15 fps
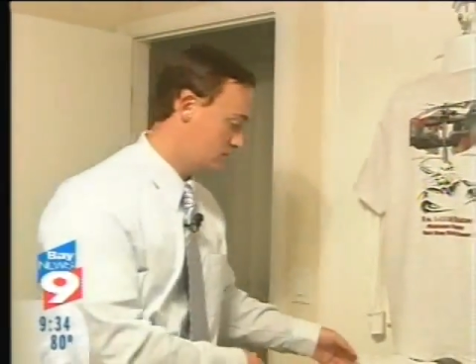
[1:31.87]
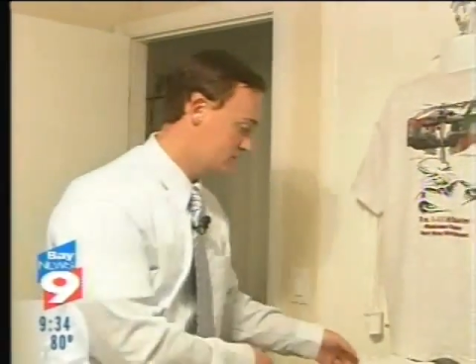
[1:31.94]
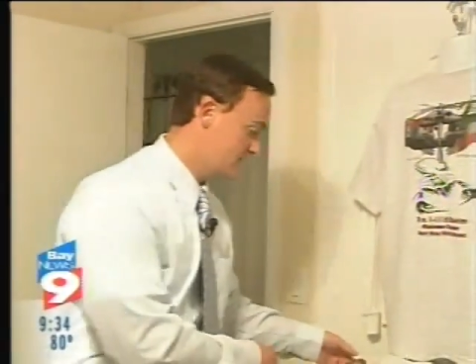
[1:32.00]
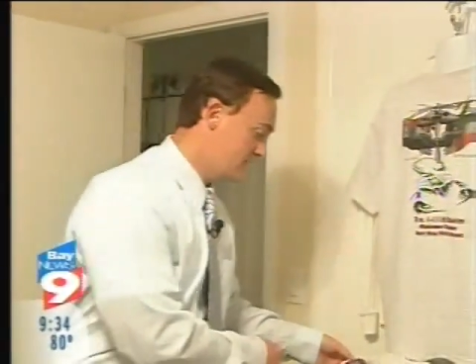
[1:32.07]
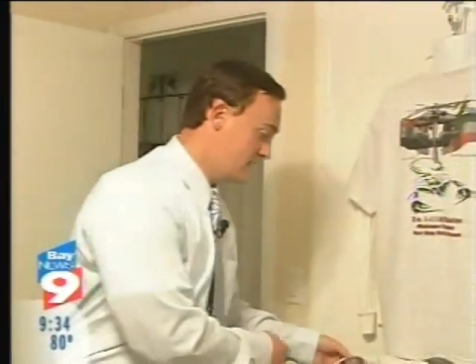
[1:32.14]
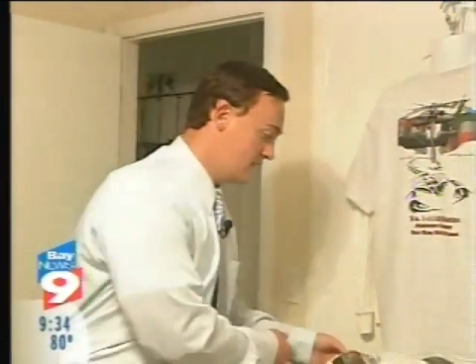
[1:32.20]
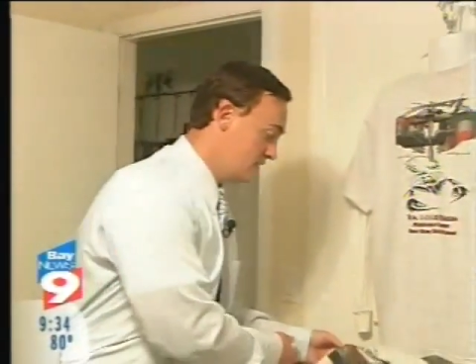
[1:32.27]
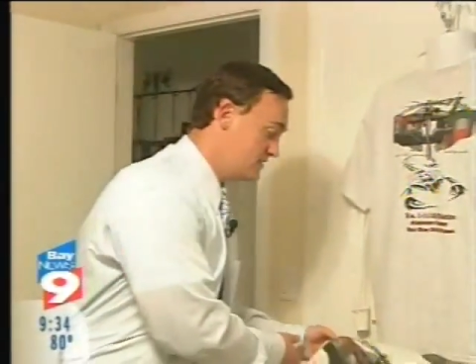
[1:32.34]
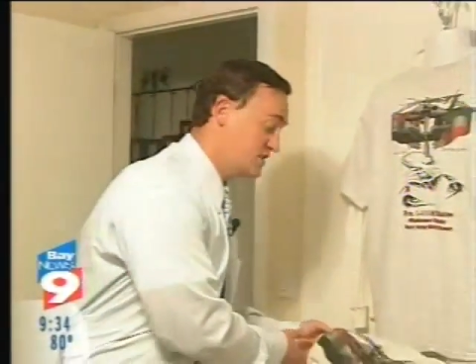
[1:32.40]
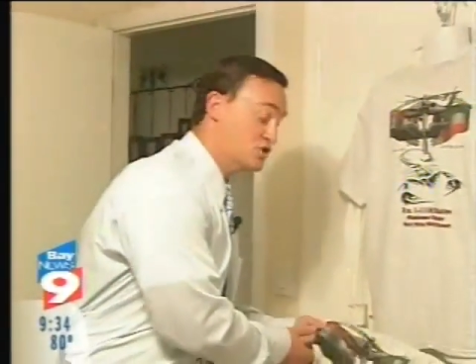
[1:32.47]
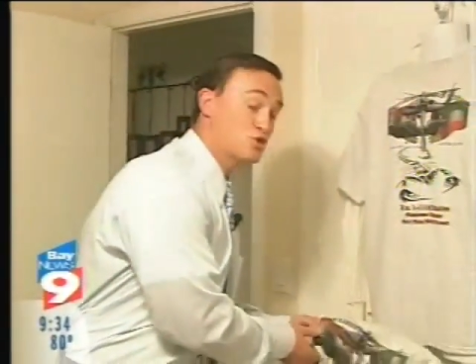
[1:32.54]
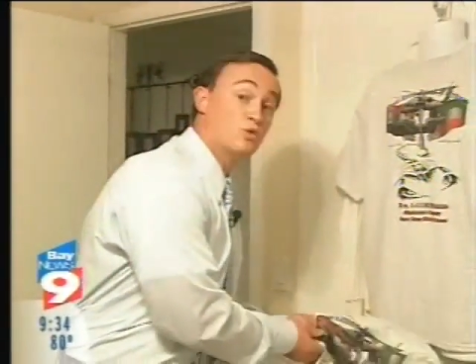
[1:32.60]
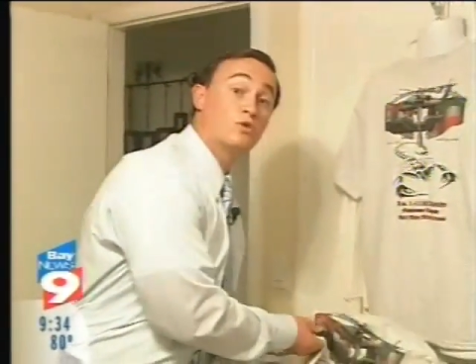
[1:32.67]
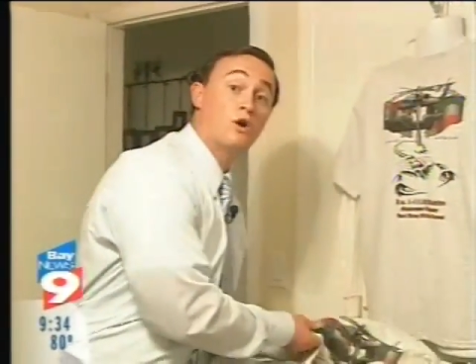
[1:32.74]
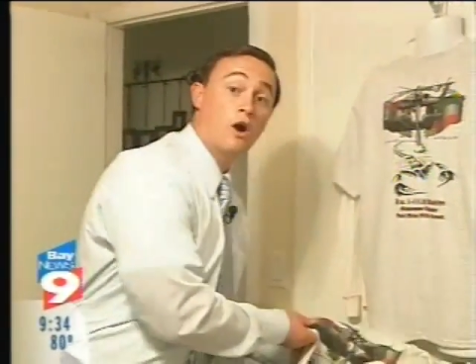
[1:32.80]
to use
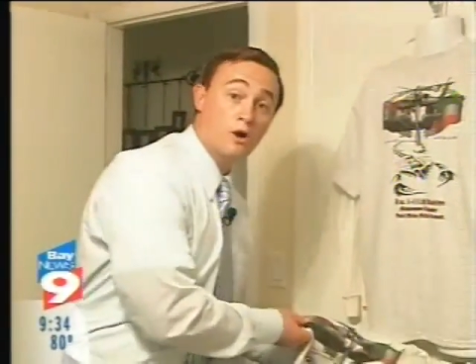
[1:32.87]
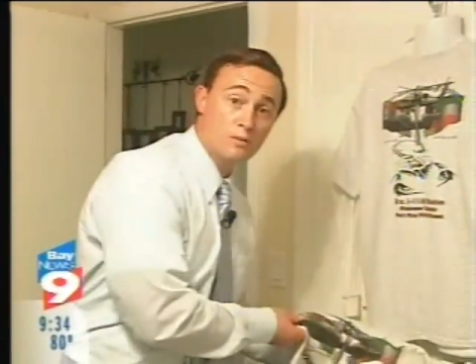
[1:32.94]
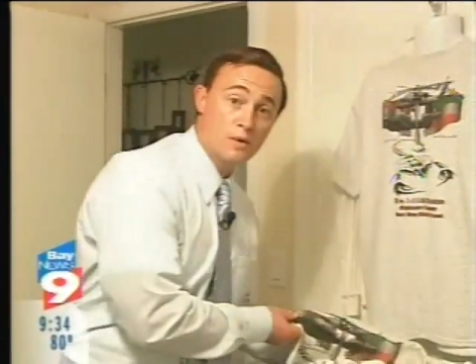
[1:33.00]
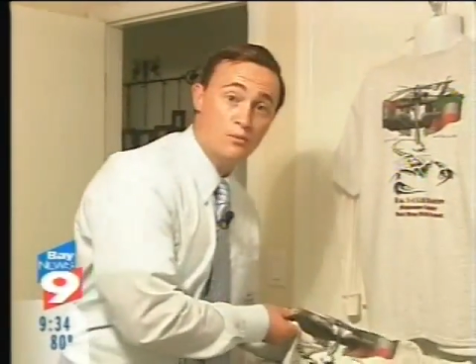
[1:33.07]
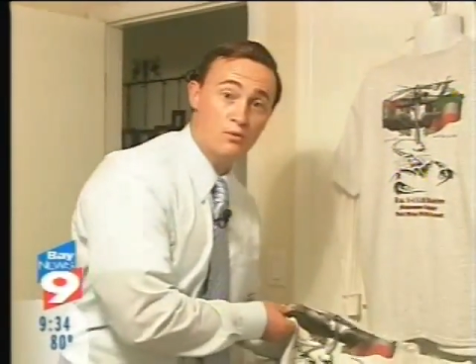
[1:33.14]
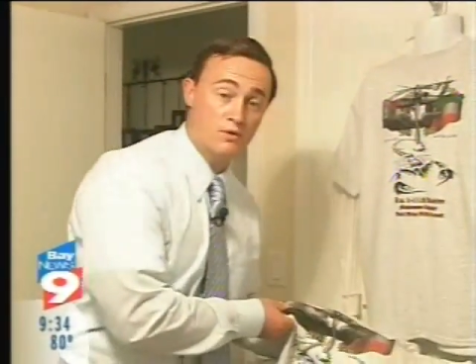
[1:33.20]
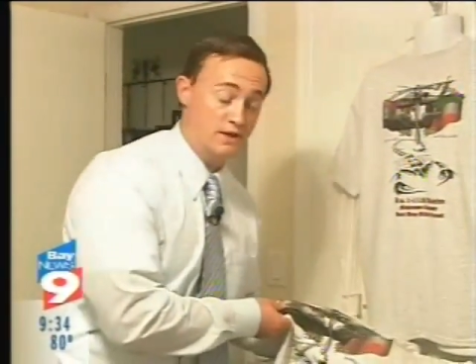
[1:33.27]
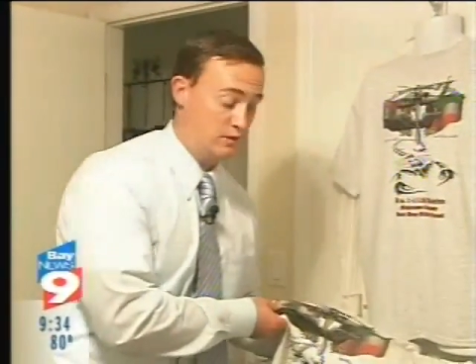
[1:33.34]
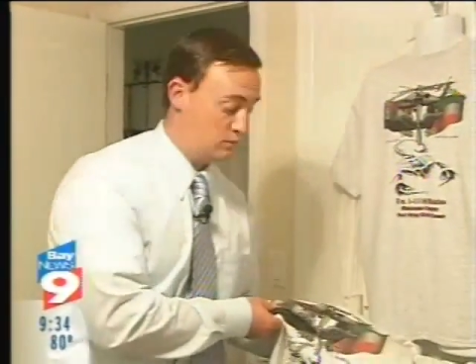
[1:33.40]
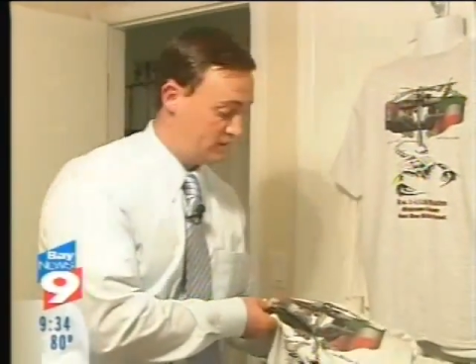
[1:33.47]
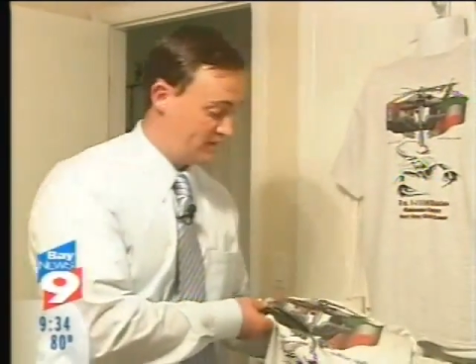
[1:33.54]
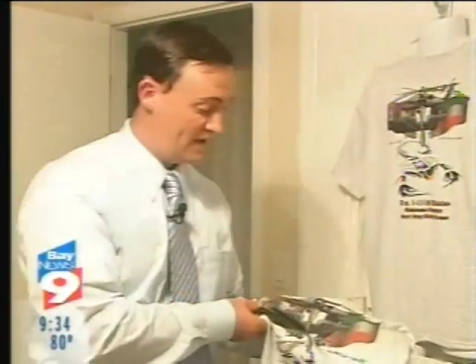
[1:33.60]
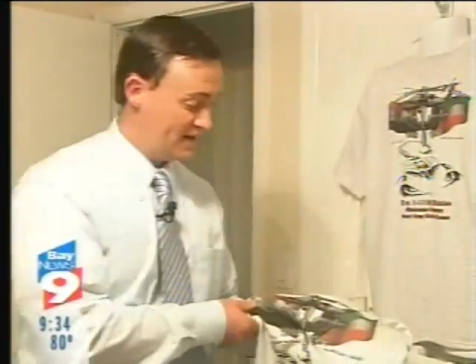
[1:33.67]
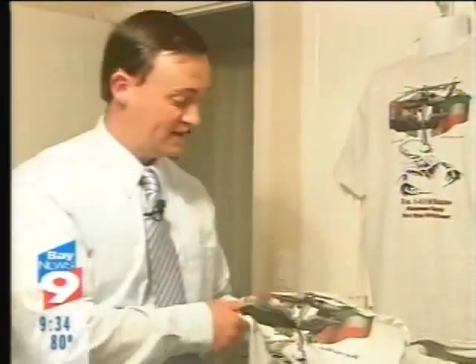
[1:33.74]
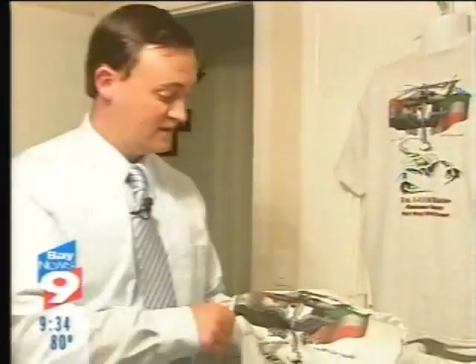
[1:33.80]
digital garment
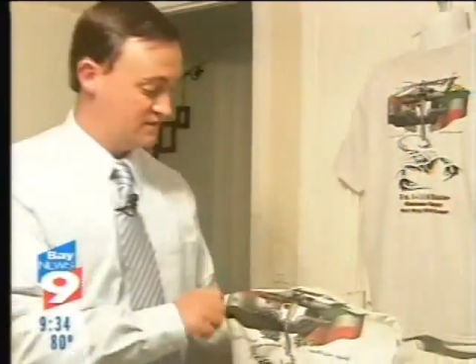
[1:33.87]
printing.